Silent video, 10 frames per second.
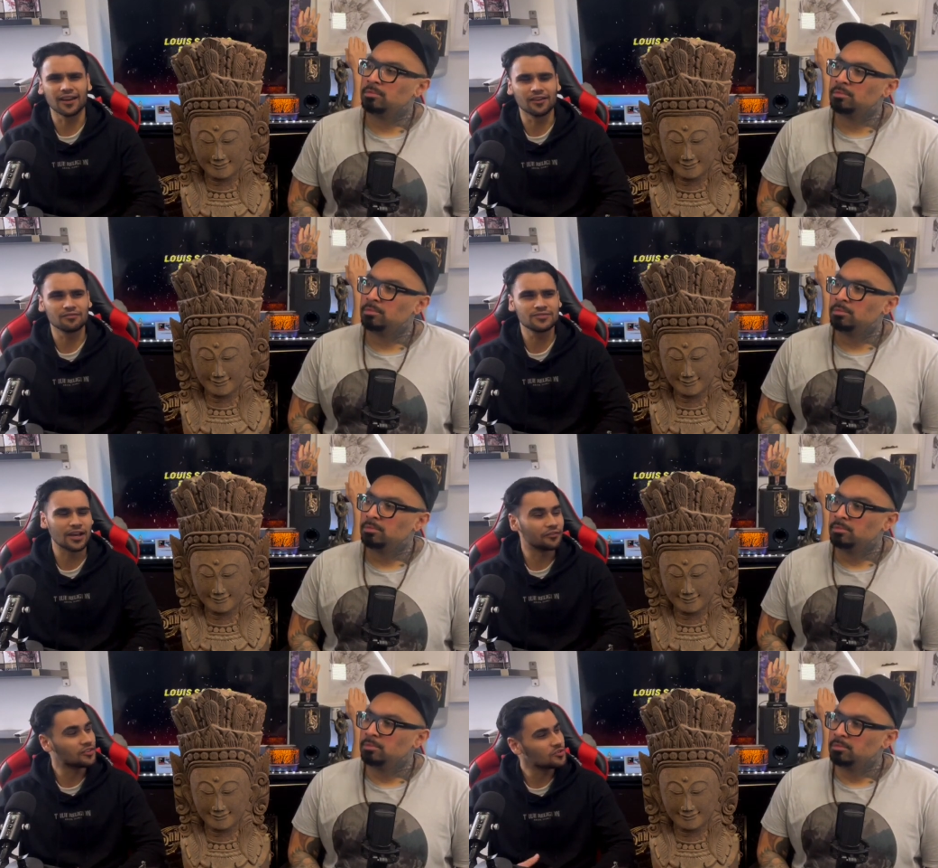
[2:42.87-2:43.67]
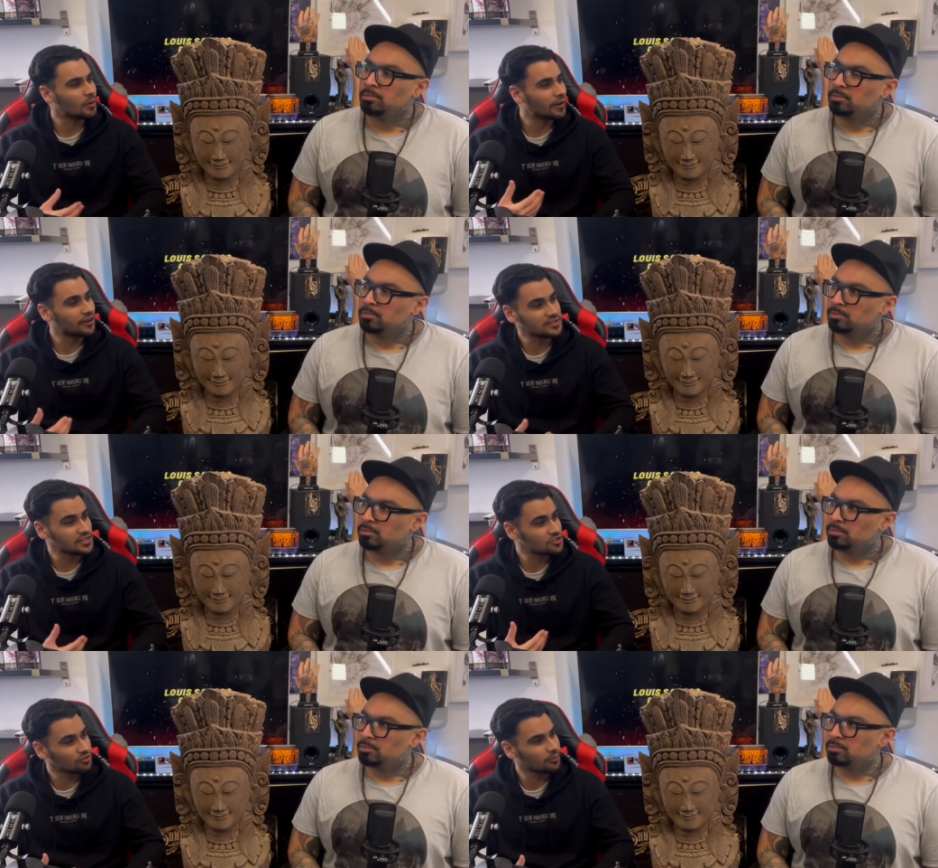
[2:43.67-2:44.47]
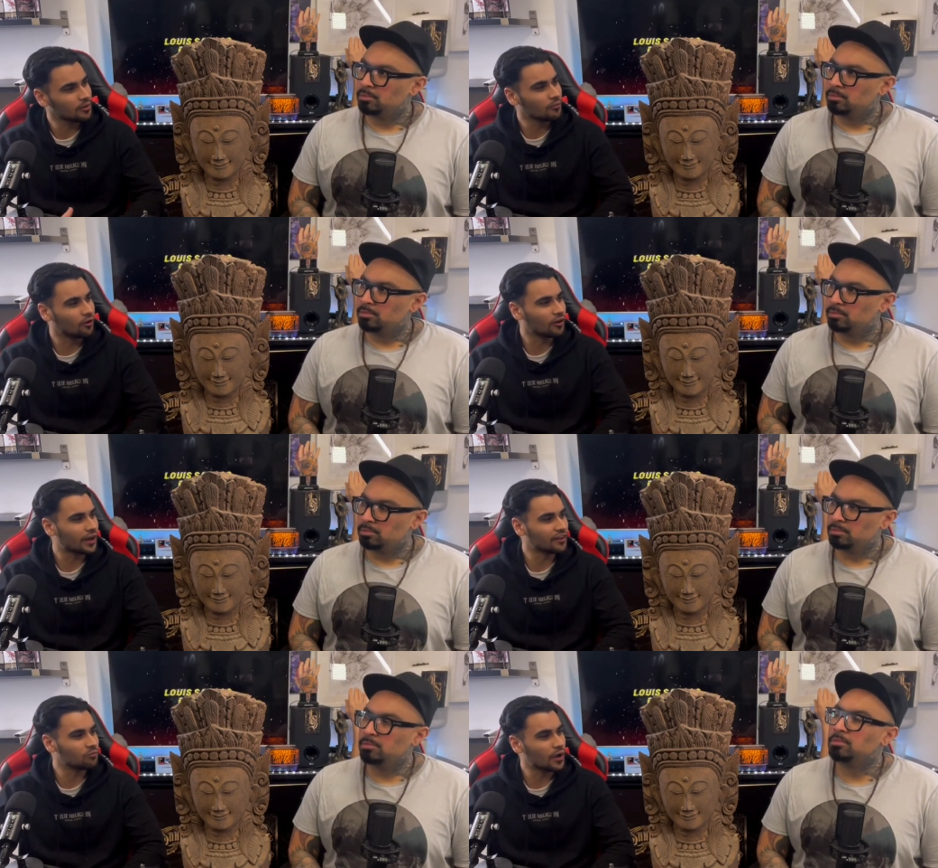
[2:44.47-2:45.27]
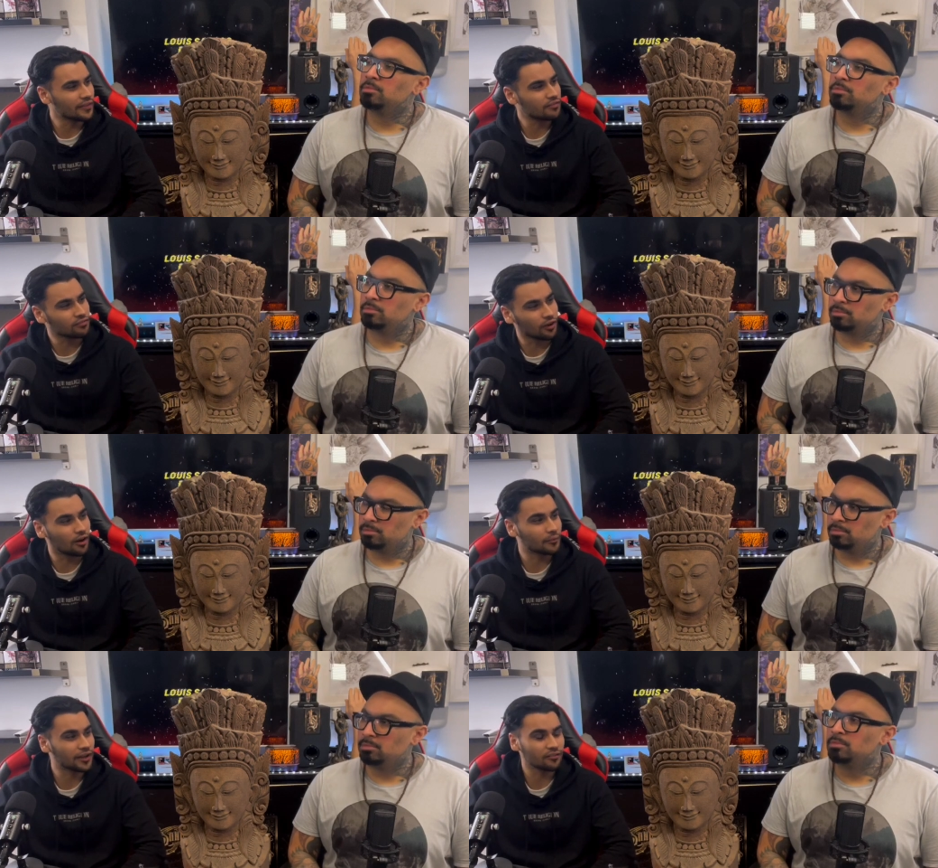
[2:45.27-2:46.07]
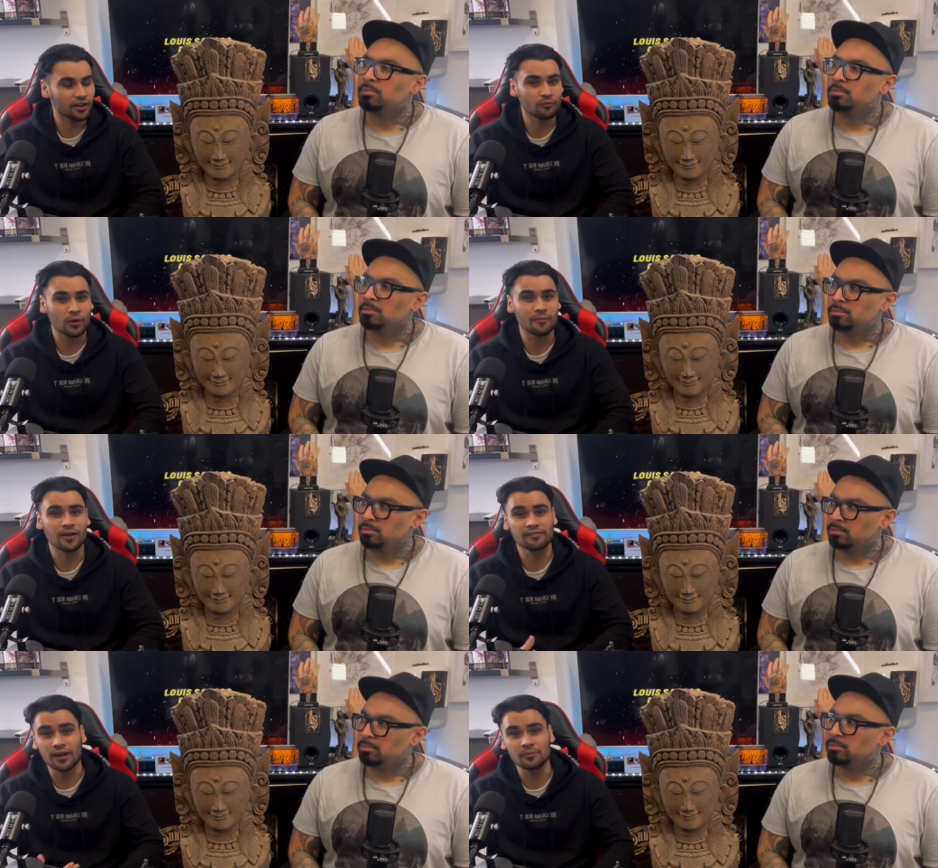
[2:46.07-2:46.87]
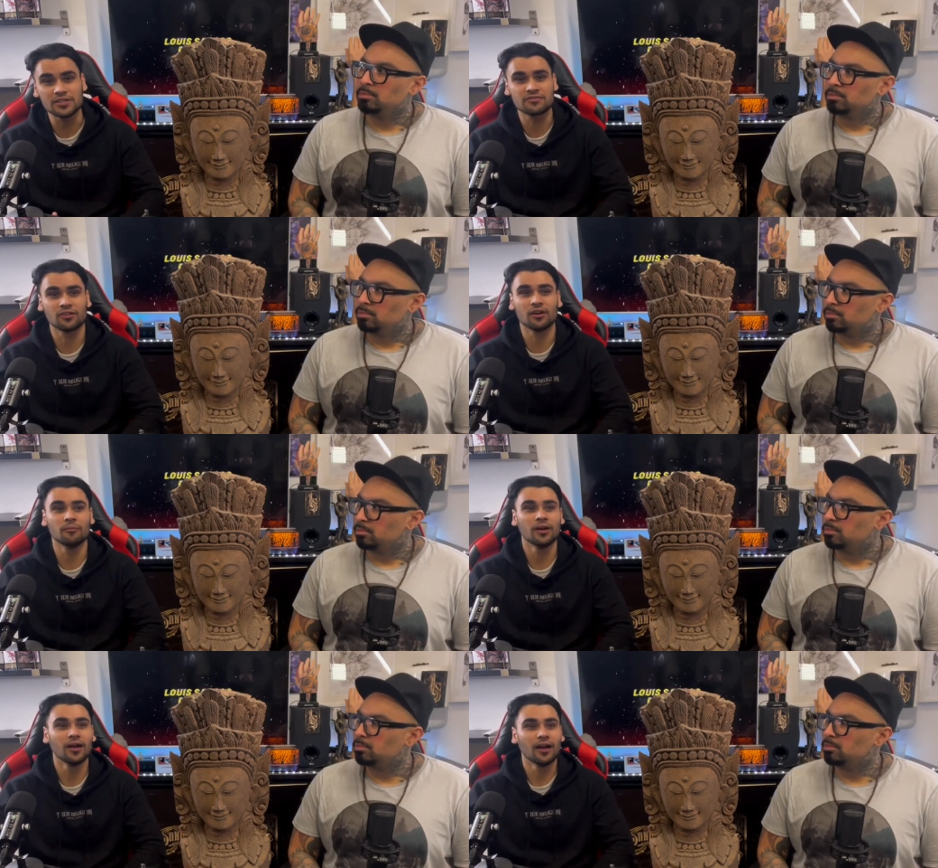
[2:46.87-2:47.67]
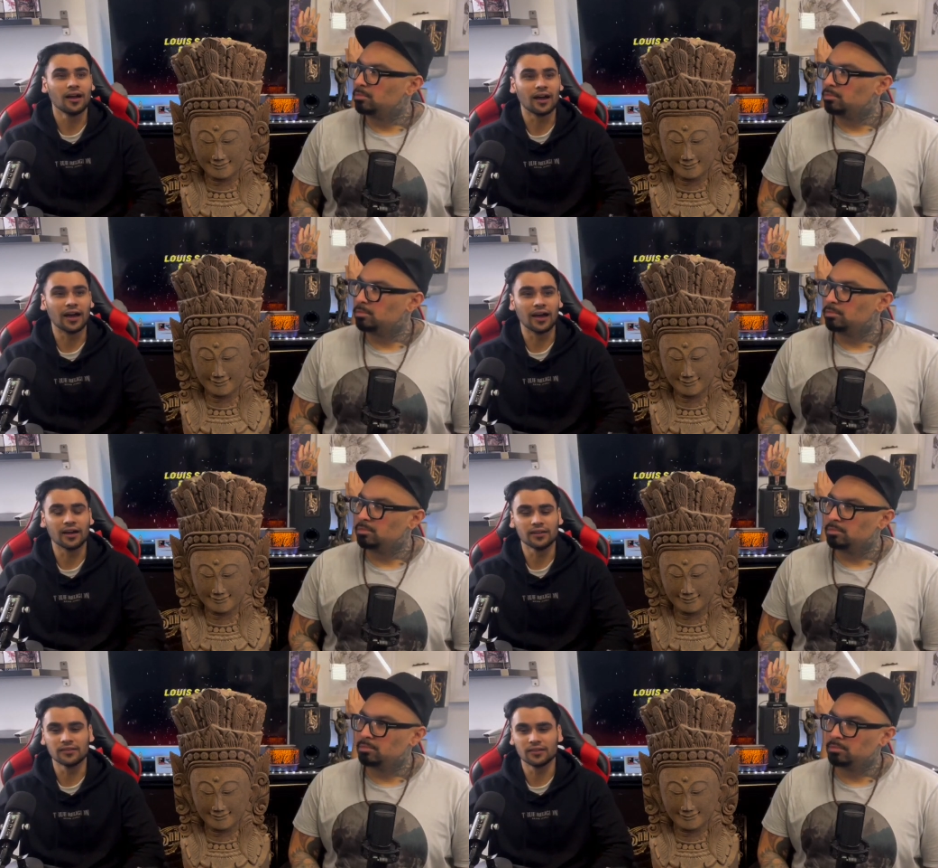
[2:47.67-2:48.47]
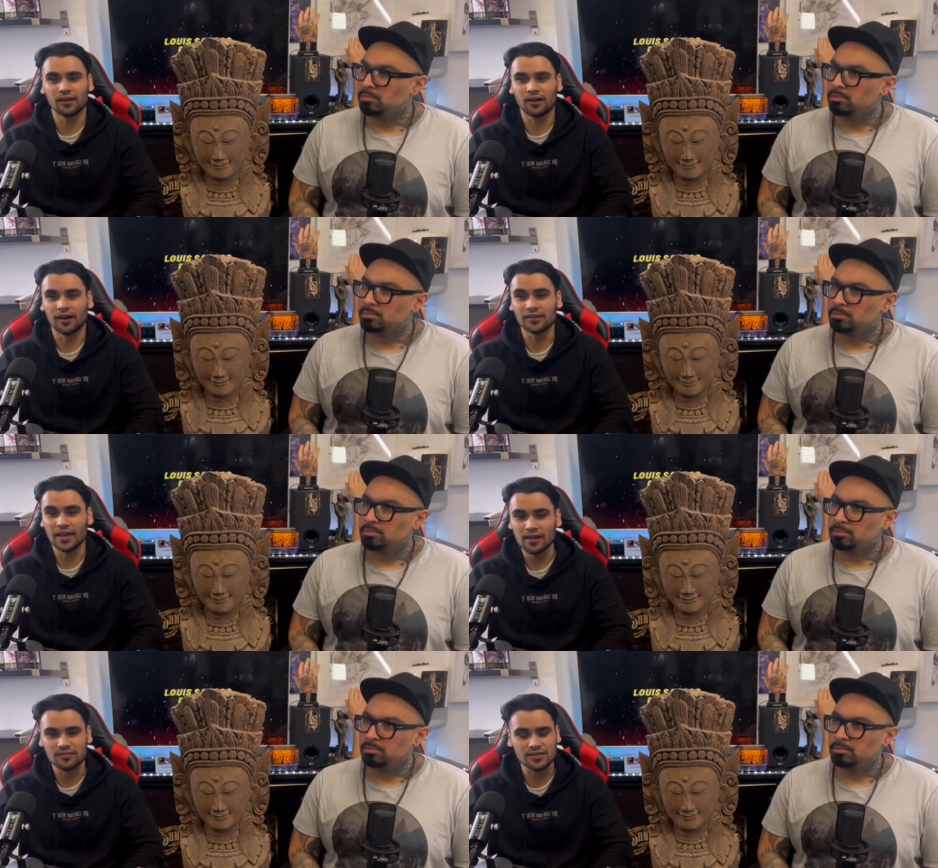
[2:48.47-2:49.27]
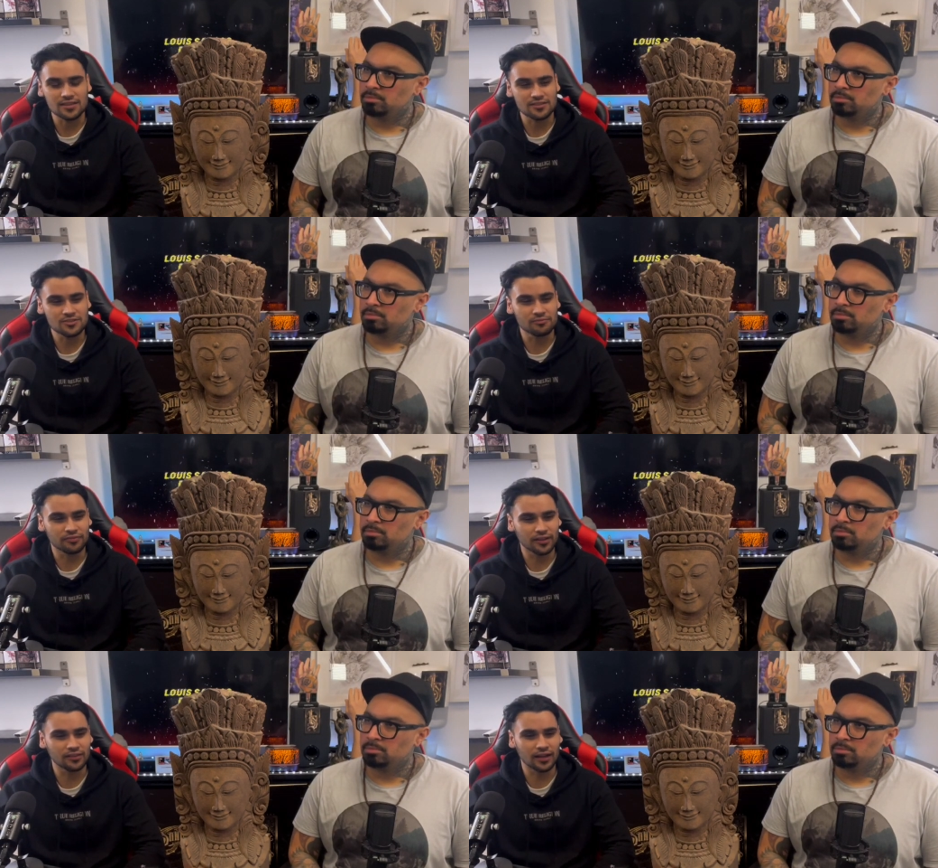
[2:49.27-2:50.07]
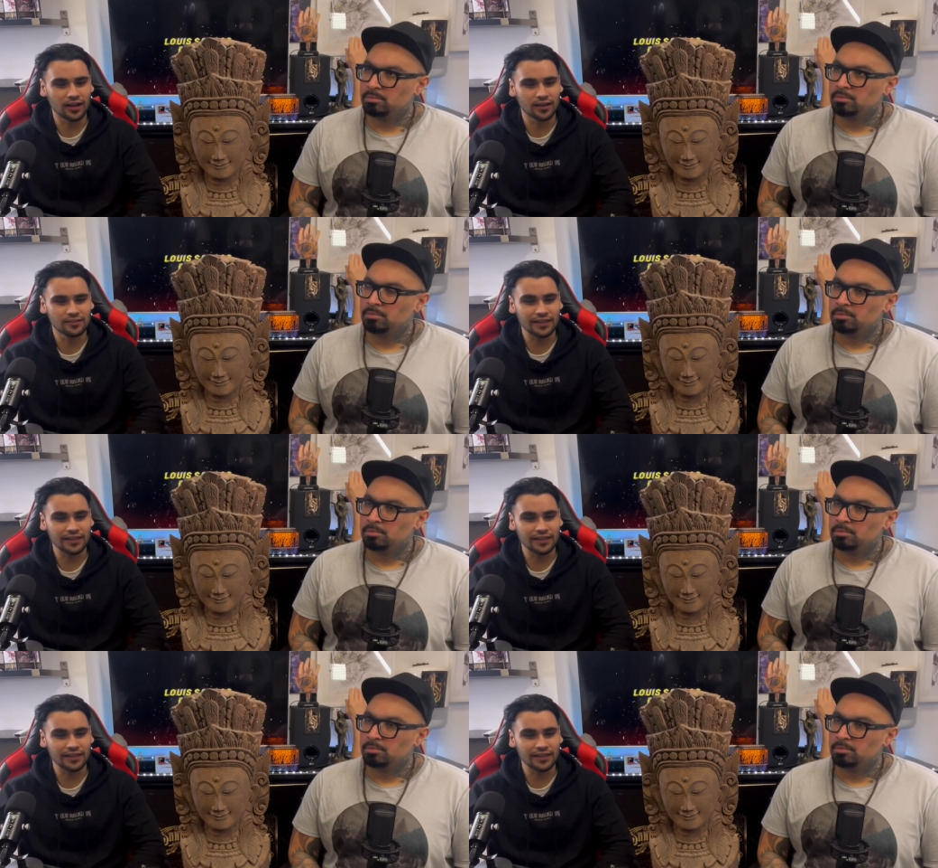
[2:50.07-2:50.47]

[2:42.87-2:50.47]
Speaker 1: Kind of delved into my parents' history a bit more, kind of where they're from, kind of, kind of where my family's from and uh, and yeah, it's, it's, something that